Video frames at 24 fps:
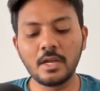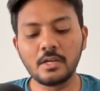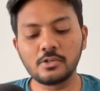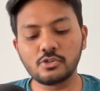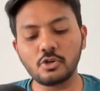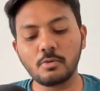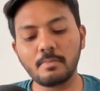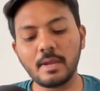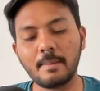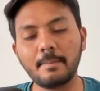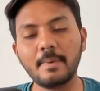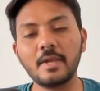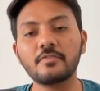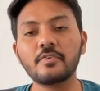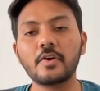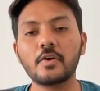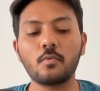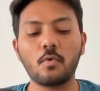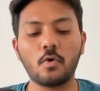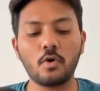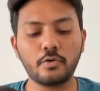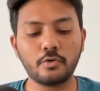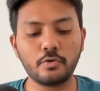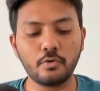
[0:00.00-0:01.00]
So maybe if I
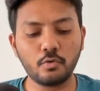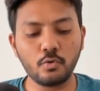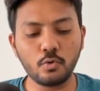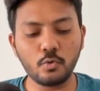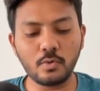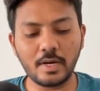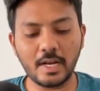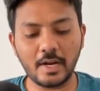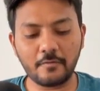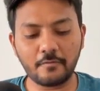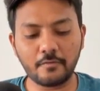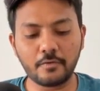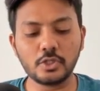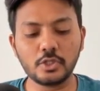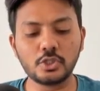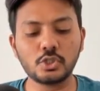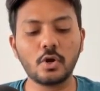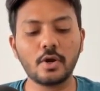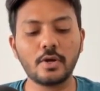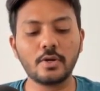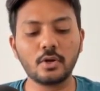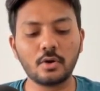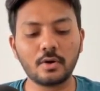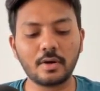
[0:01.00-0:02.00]
want to do left
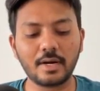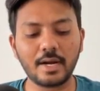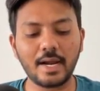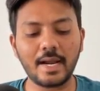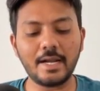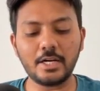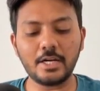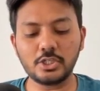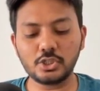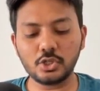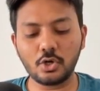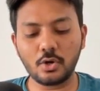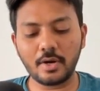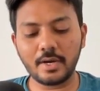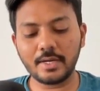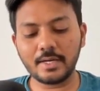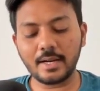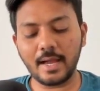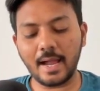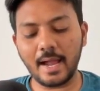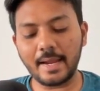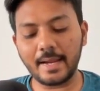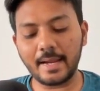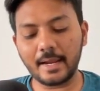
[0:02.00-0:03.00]
join or right join,
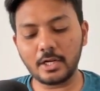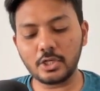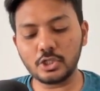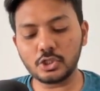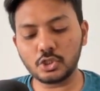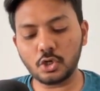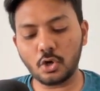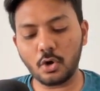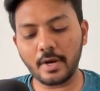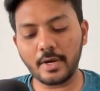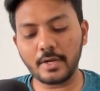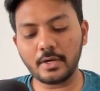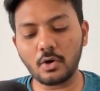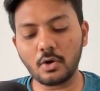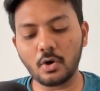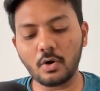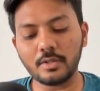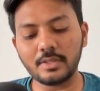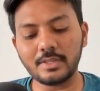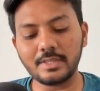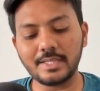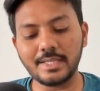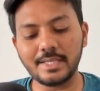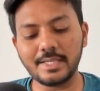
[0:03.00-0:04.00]
I can join
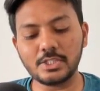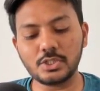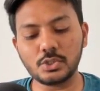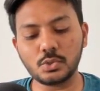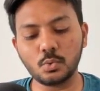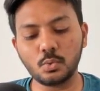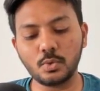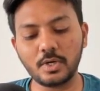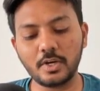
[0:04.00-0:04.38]
on these two